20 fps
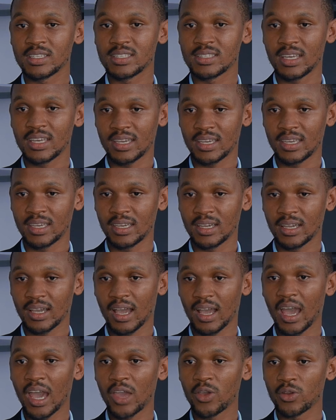is taking
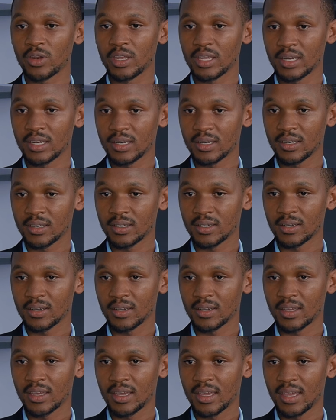iodine.
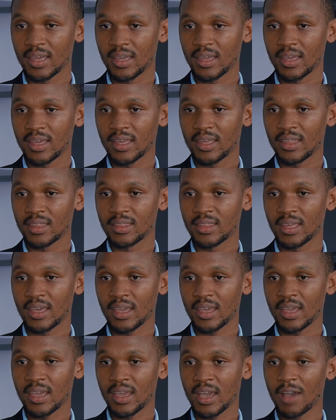
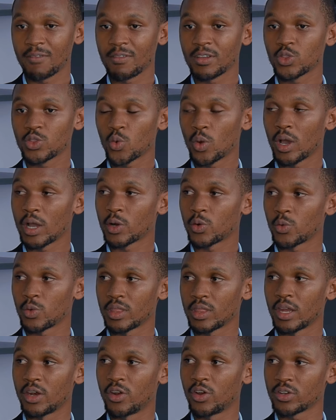They haven't worked
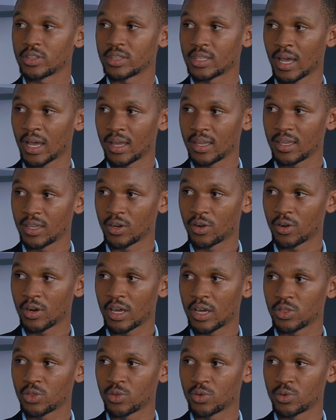with the doctor in
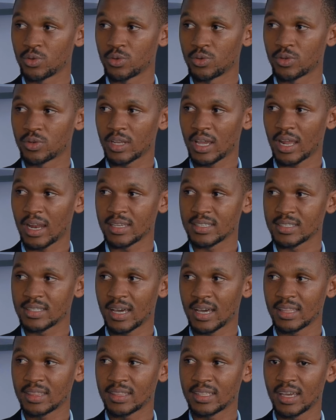order to realize
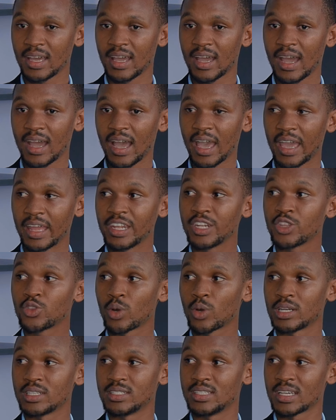that uh -huh. I need
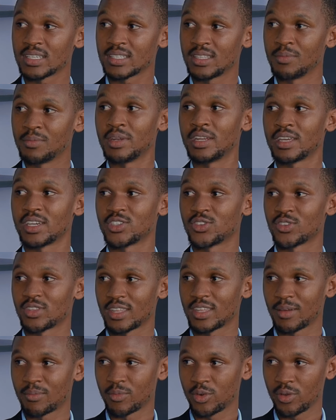to adjust the medication
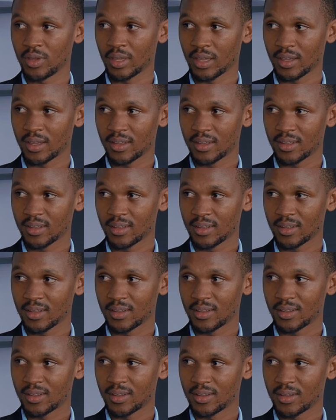that I'm doing.
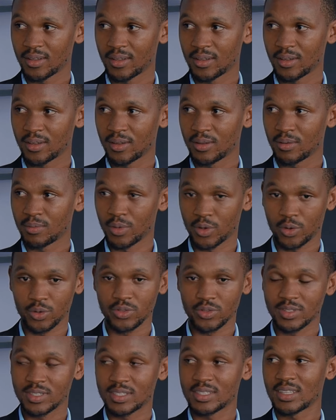Uh -huh.
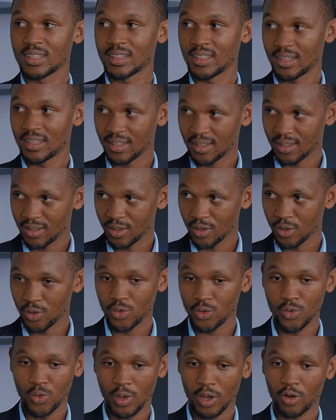Because
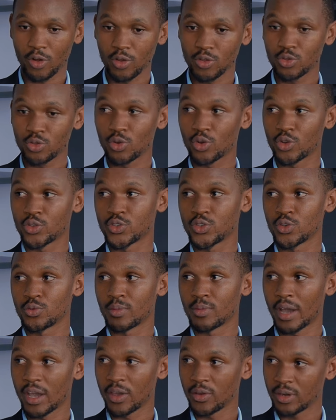you are going to
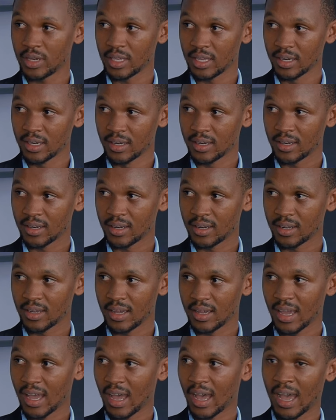consume iodine
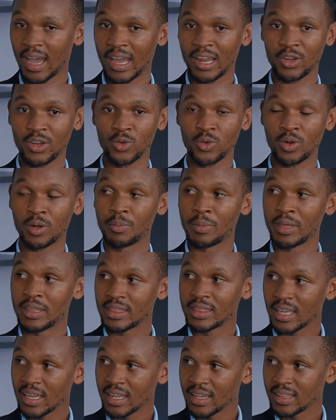mm-hmm. and you will
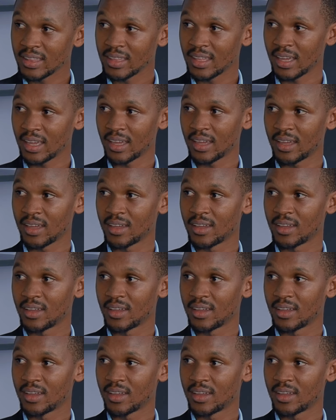maintain the